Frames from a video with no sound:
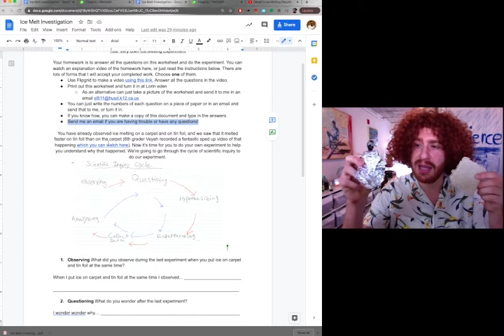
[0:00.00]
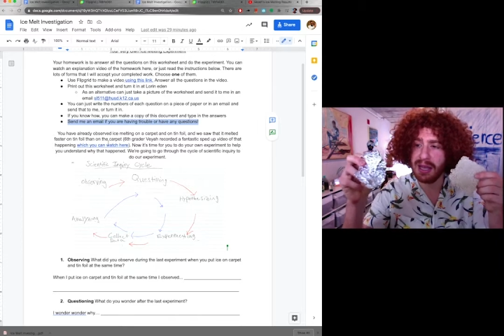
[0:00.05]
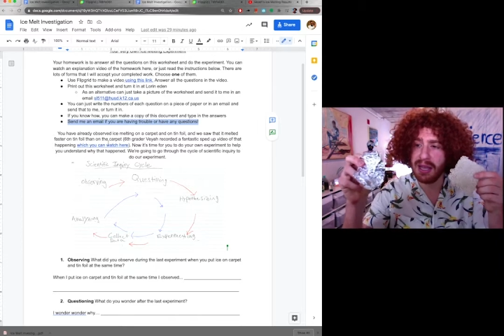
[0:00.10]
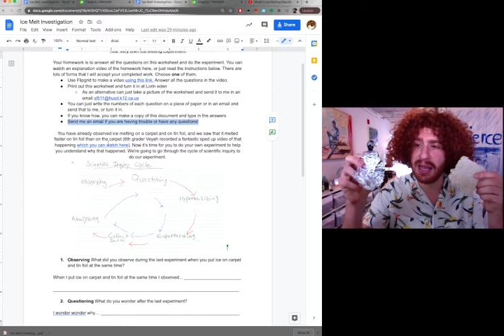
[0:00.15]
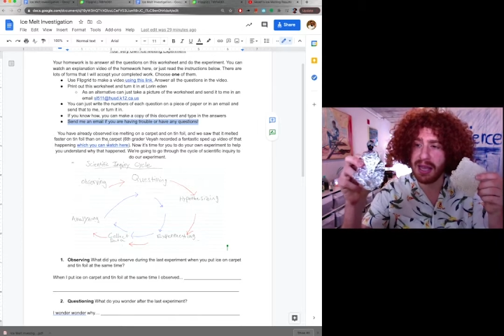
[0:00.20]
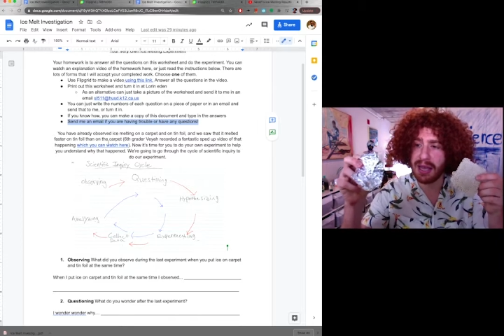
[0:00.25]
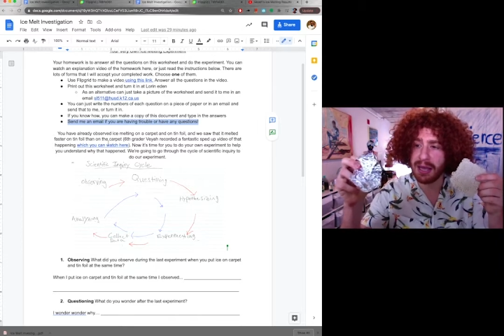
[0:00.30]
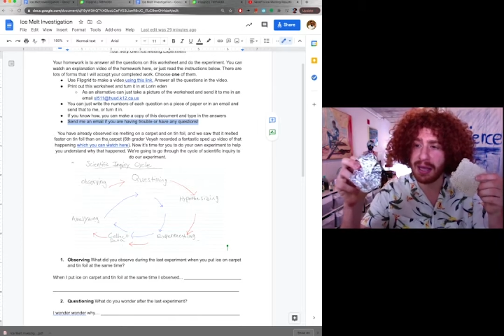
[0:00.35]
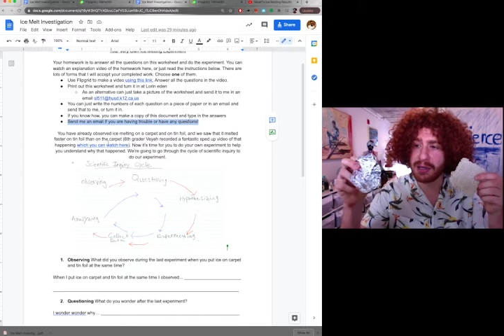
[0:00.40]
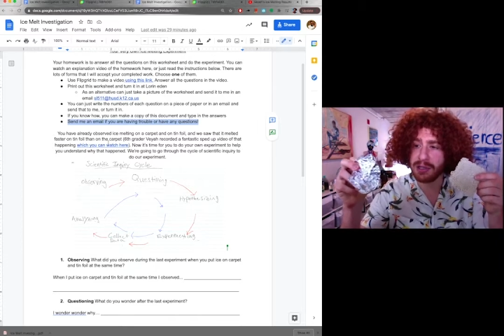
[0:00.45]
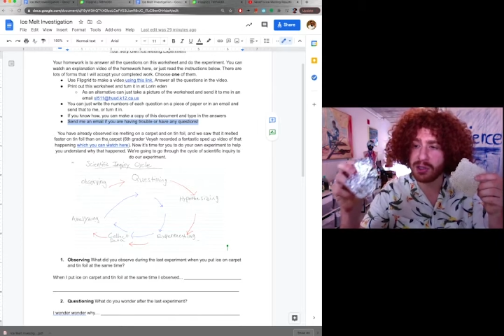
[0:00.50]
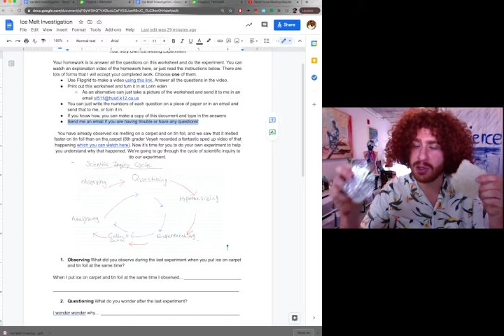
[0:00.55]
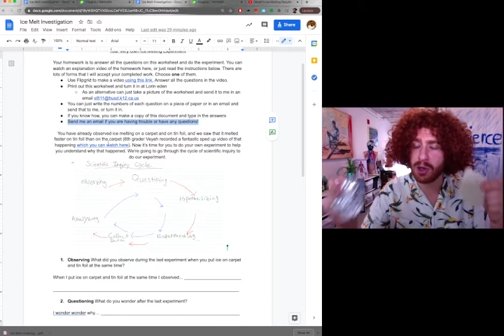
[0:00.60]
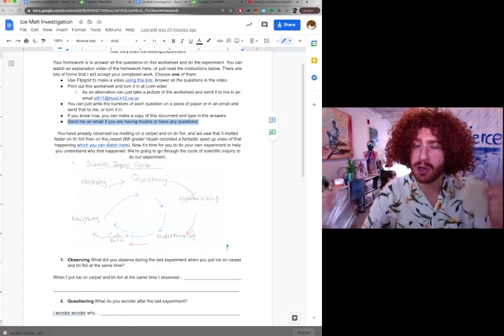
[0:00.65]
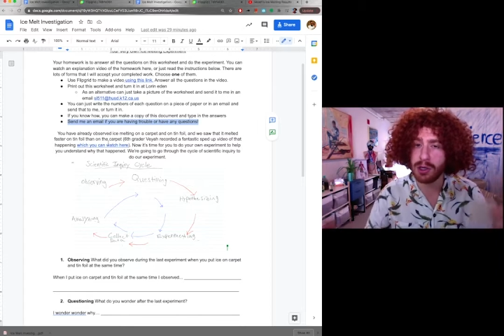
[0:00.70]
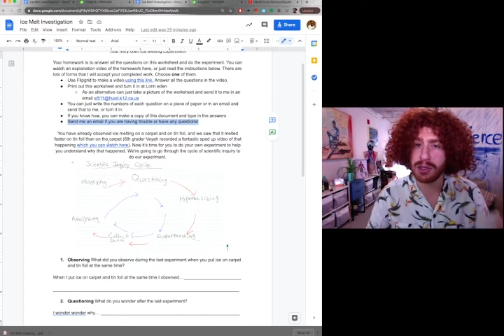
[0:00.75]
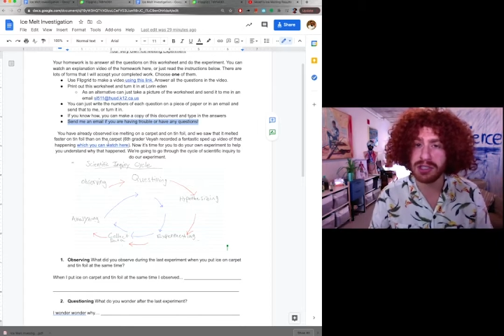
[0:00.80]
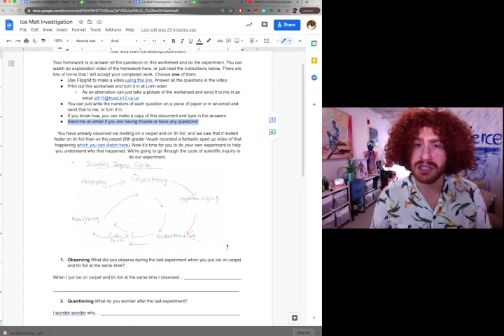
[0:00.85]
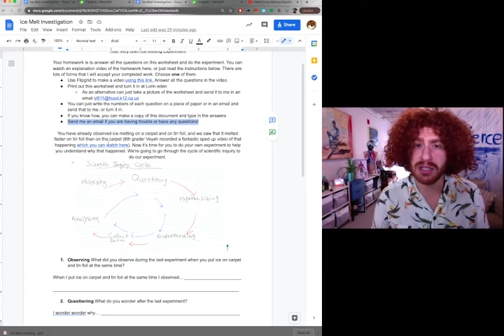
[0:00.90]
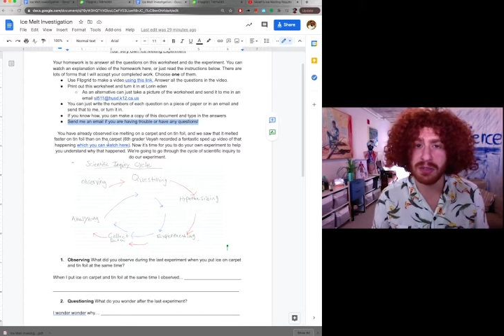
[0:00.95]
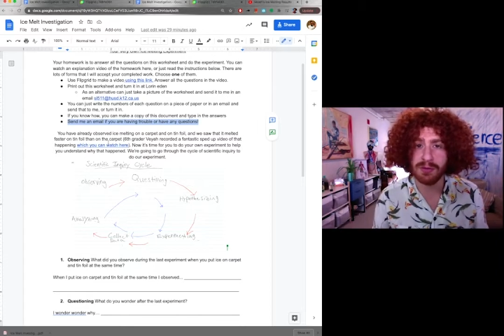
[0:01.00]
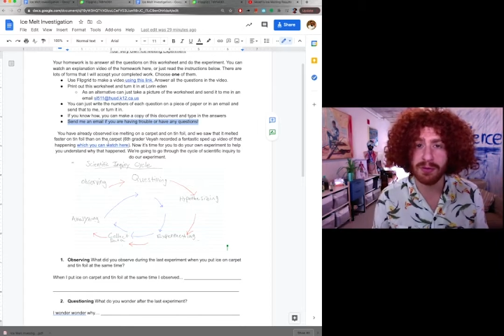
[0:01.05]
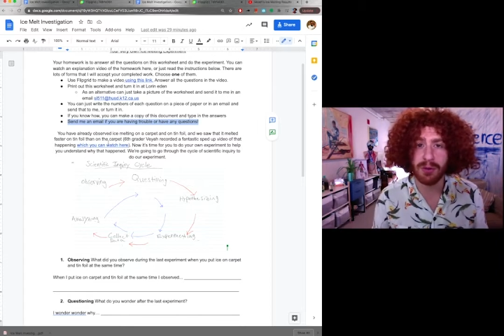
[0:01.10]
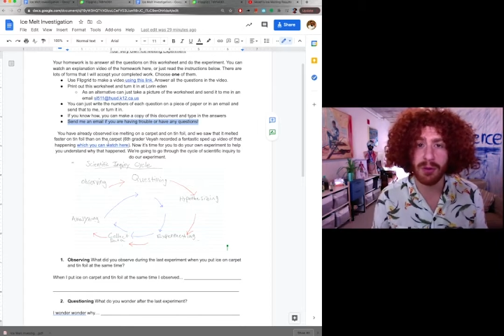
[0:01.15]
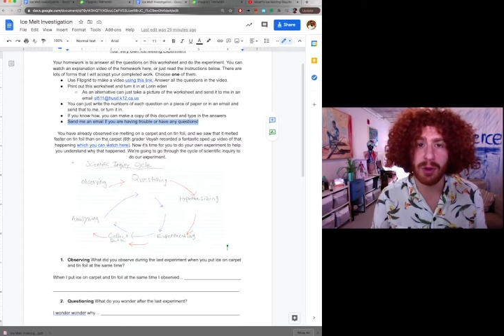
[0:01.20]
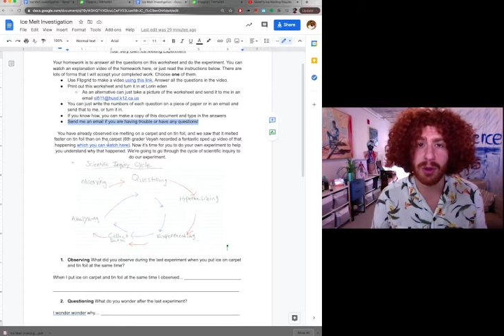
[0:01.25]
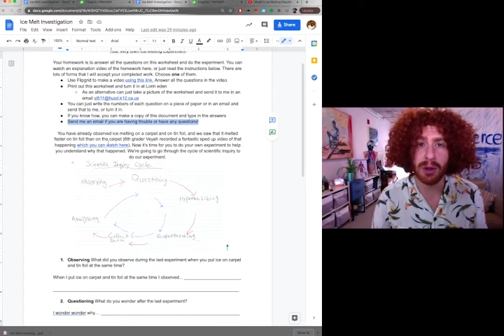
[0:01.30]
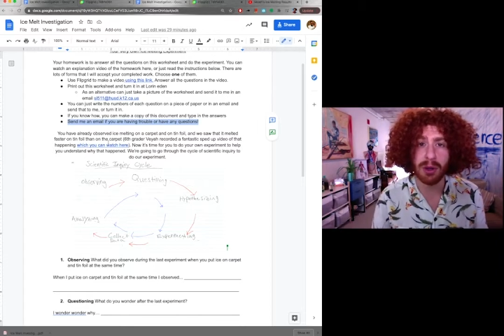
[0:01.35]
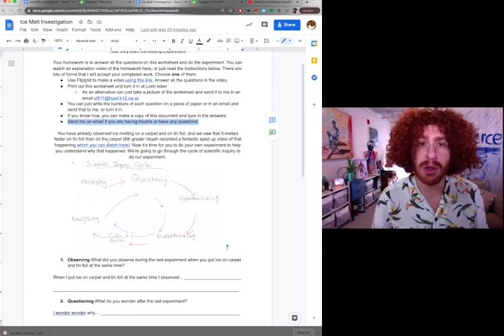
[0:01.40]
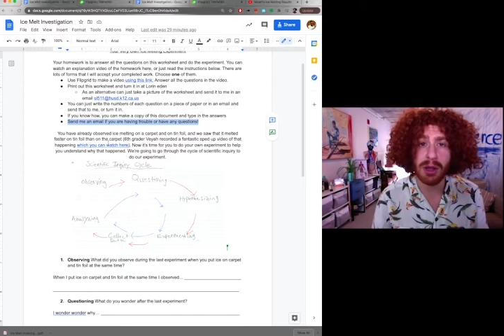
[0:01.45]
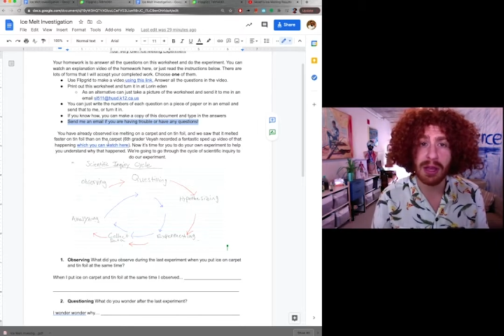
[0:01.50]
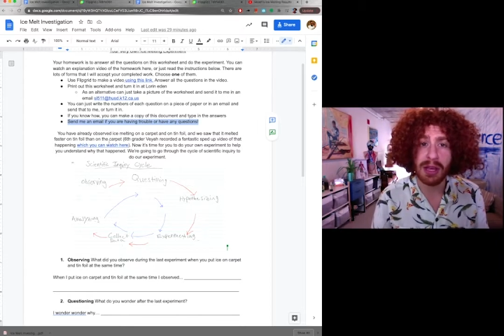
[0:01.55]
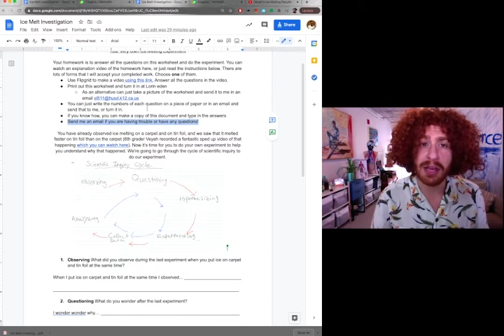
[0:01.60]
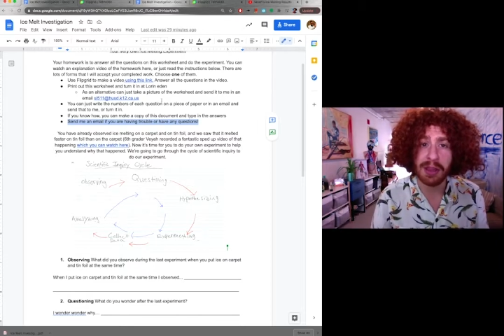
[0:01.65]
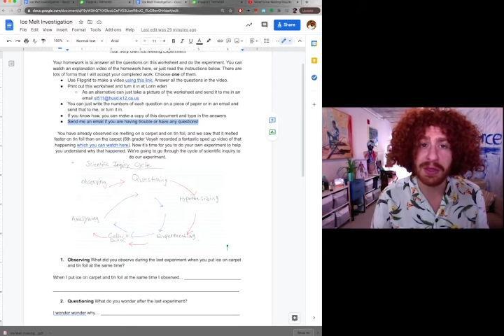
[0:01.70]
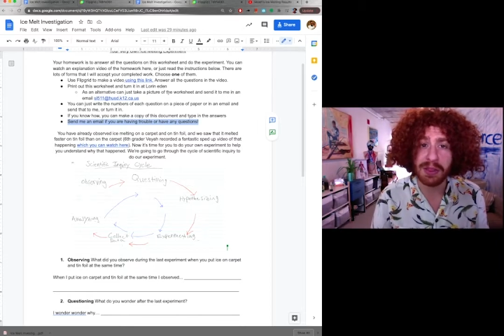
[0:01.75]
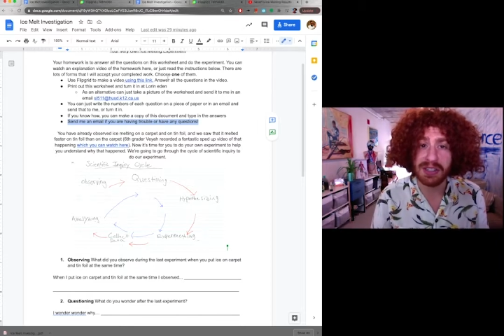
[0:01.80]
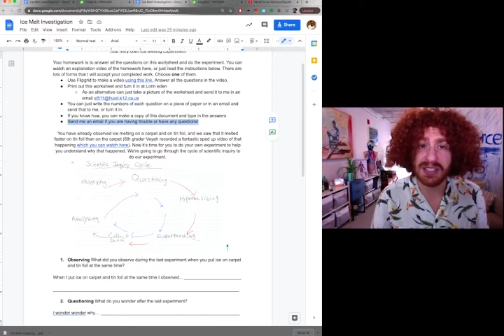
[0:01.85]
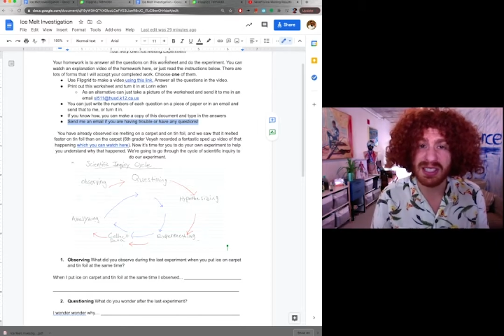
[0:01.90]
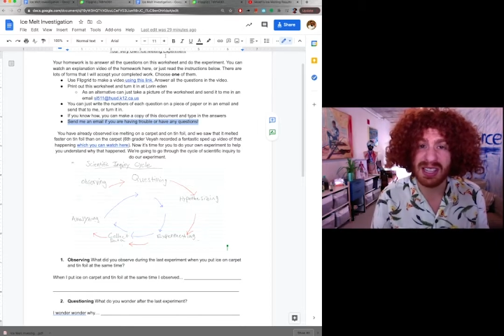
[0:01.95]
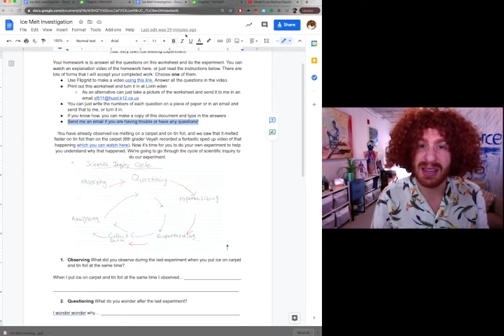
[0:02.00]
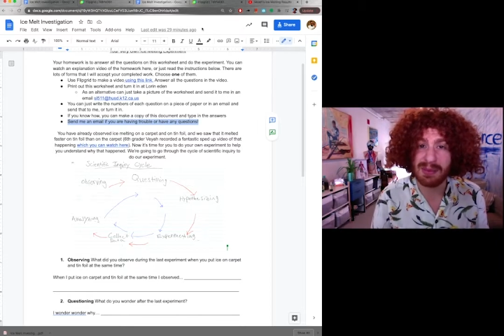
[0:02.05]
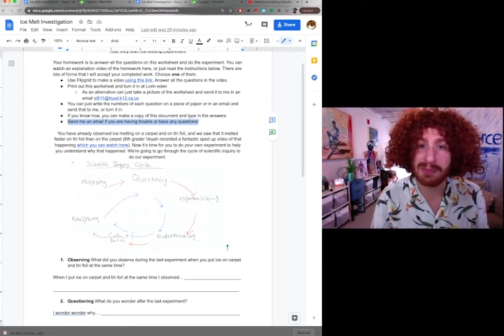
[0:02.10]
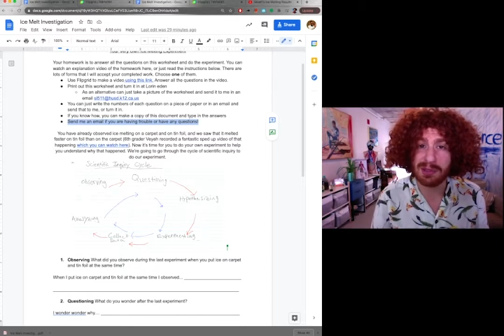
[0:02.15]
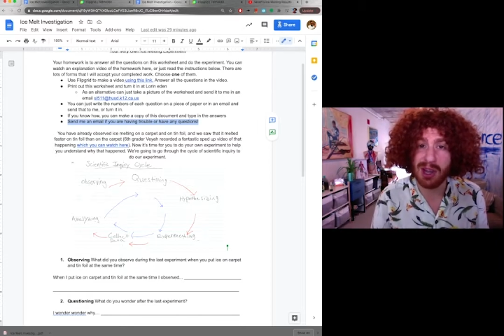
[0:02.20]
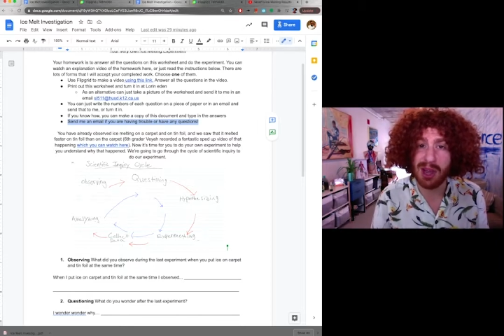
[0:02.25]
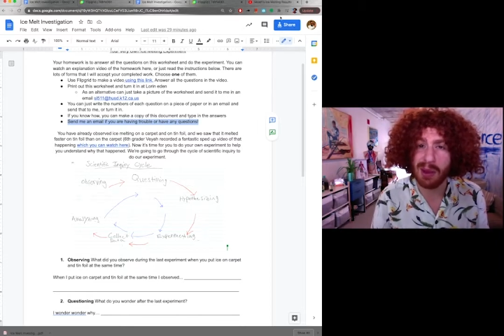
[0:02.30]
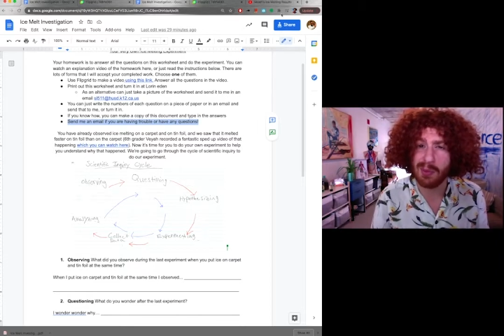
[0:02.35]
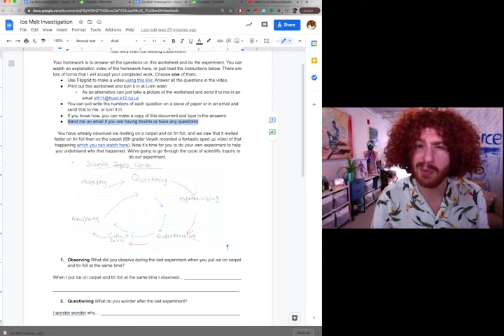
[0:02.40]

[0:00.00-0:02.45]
and on tinfoil at the same time.